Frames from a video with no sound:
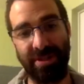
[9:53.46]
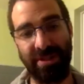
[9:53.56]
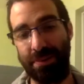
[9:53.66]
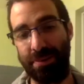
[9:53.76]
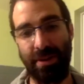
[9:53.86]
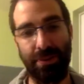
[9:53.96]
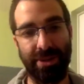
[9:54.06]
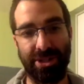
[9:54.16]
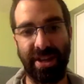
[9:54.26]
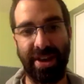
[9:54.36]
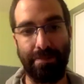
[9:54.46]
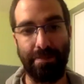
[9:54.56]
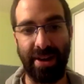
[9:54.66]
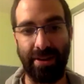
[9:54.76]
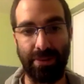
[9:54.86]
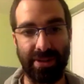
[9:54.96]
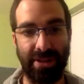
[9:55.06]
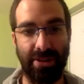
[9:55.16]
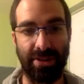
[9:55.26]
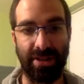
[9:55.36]
I really wish Thad Matta was
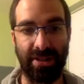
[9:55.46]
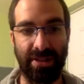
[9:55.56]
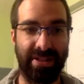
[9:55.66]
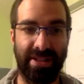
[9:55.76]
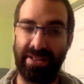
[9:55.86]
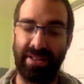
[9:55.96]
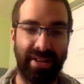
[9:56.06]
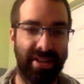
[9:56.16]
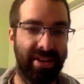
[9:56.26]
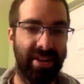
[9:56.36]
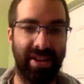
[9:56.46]
healthy because Mm-hmm.